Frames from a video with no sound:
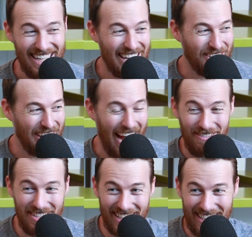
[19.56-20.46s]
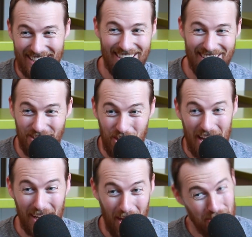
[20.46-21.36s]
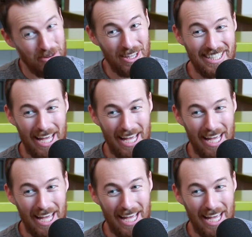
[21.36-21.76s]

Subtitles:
Is that crazy? I'm just going to check under the